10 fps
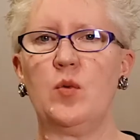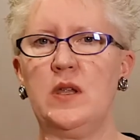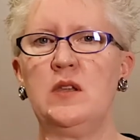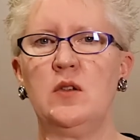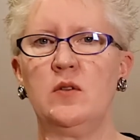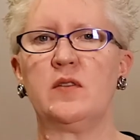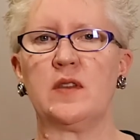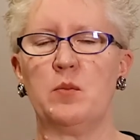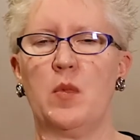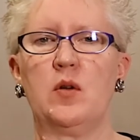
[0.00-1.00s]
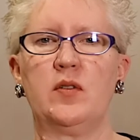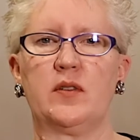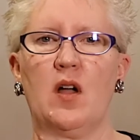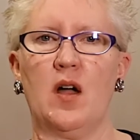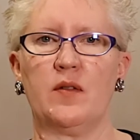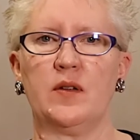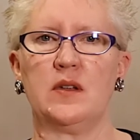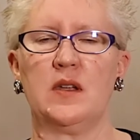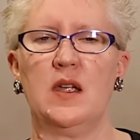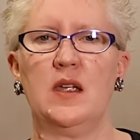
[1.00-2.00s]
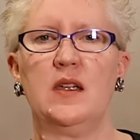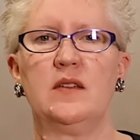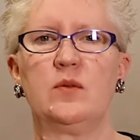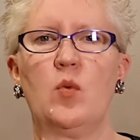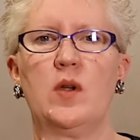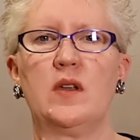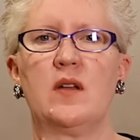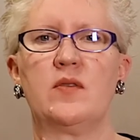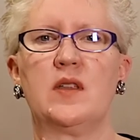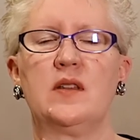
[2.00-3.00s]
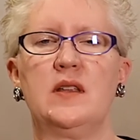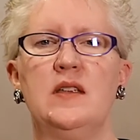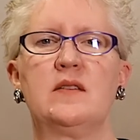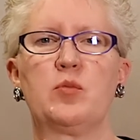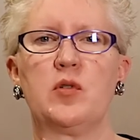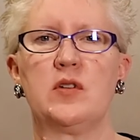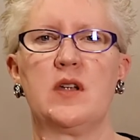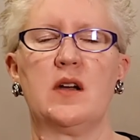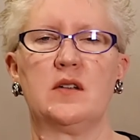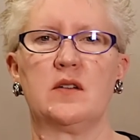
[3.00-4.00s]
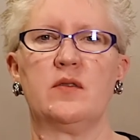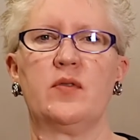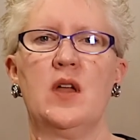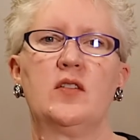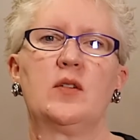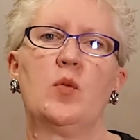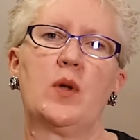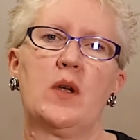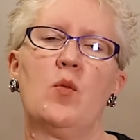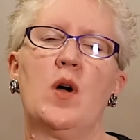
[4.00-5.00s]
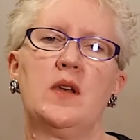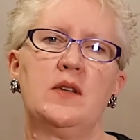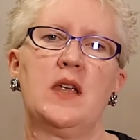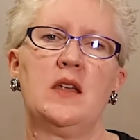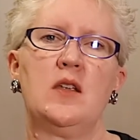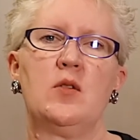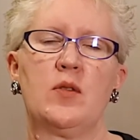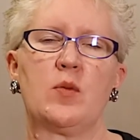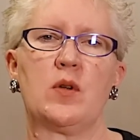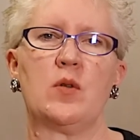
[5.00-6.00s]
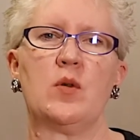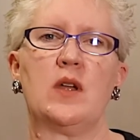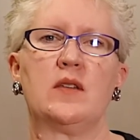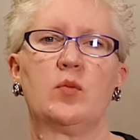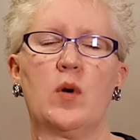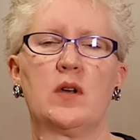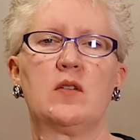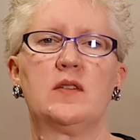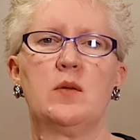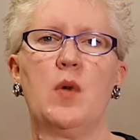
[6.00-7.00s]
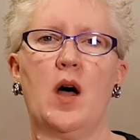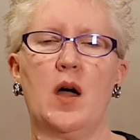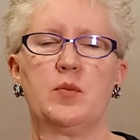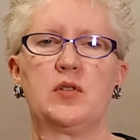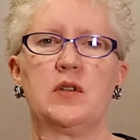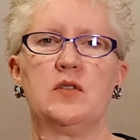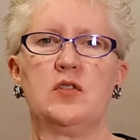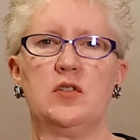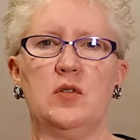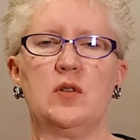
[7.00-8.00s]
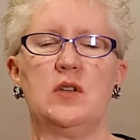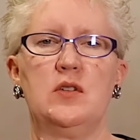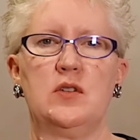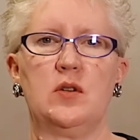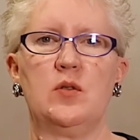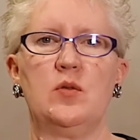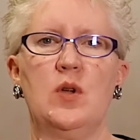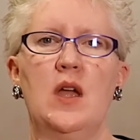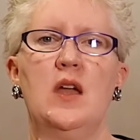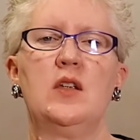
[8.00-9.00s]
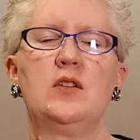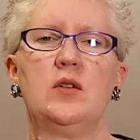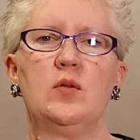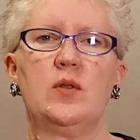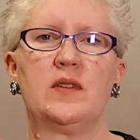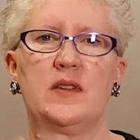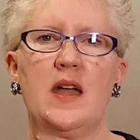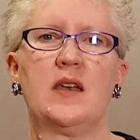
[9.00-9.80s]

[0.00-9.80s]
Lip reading: we use the most often is one of the least productive. So what I want to take you through is what are some options you can do to set